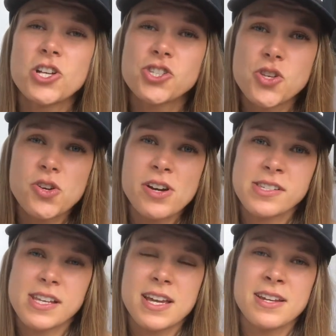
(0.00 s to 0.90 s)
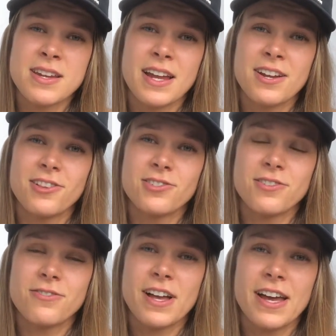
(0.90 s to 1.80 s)
sugars in and a lot
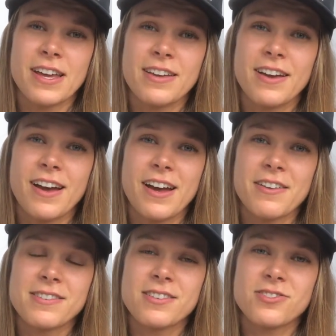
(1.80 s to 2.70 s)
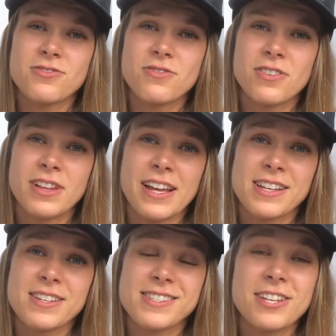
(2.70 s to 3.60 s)
of
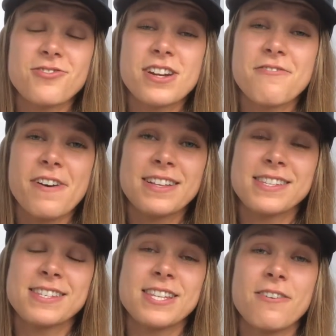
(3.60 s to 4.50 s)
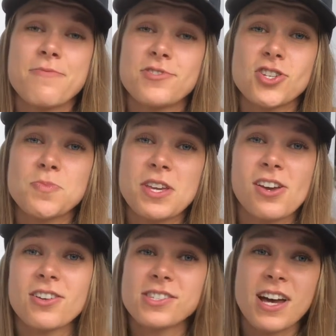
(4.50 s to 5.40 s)
like saturated fats and stuff, just
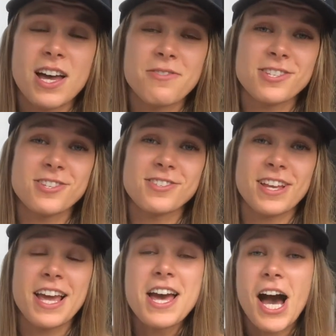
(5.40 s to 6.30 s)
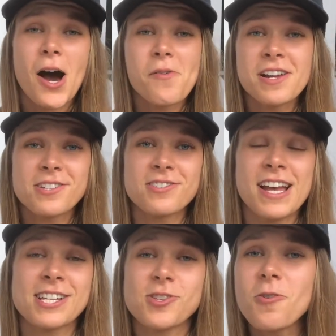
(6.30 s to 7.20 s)
because I was just like, I wanted to
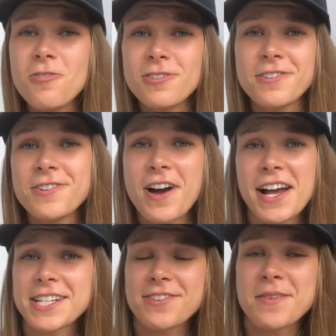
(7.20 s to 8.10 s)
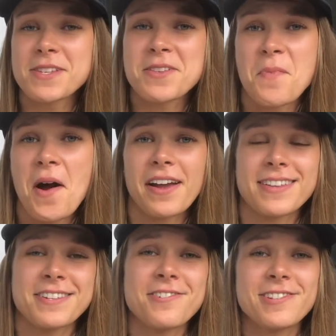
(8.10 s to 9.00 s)
test all the new ice creams on the
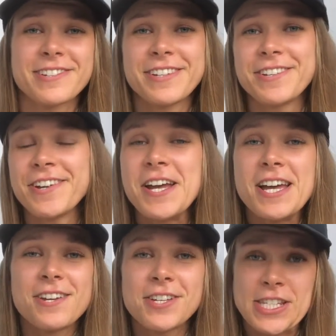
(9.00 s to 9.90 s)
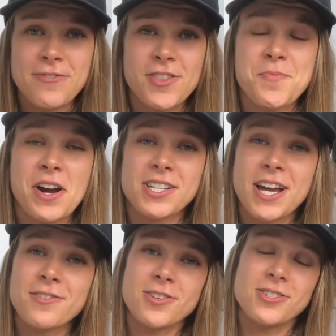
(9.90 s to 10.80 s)
market and all the new stuff on the market. So
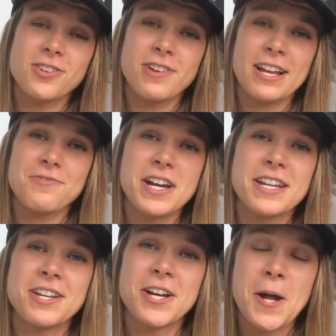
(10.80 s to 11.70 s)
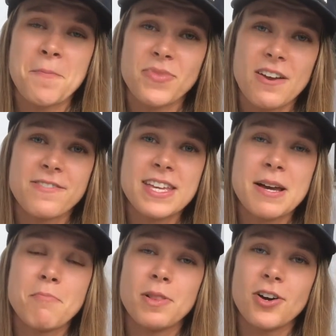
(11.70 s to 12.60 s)
I was also like writing a
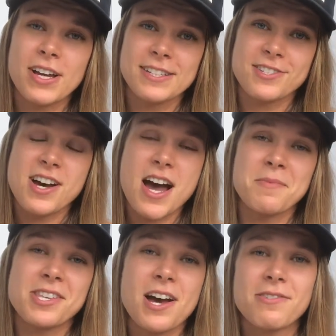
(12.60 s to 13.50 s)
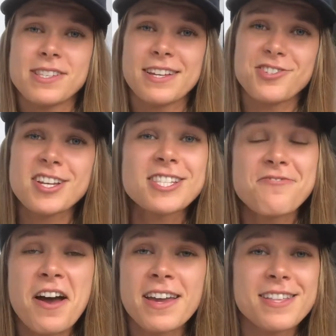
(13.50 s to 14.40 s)
vegan blog at the time, so I was like
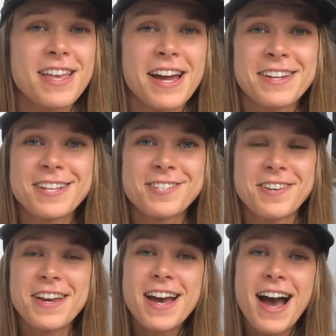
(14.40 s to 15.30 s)
justifying it that I need to